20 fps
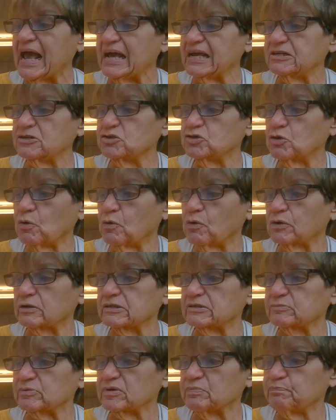and
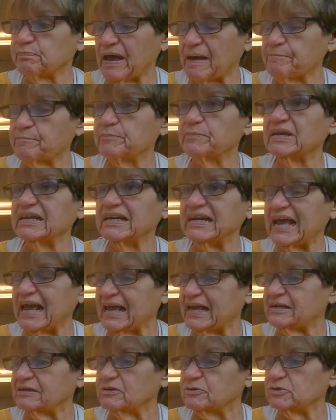doors with peppermint
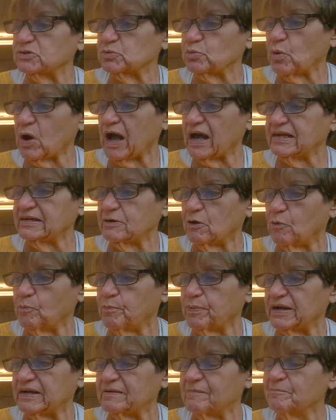handles wide
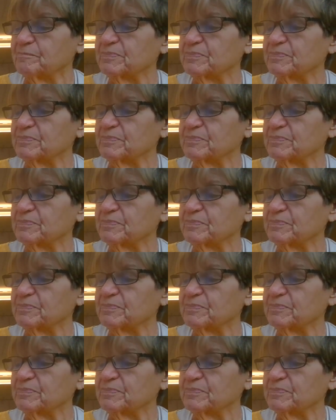open.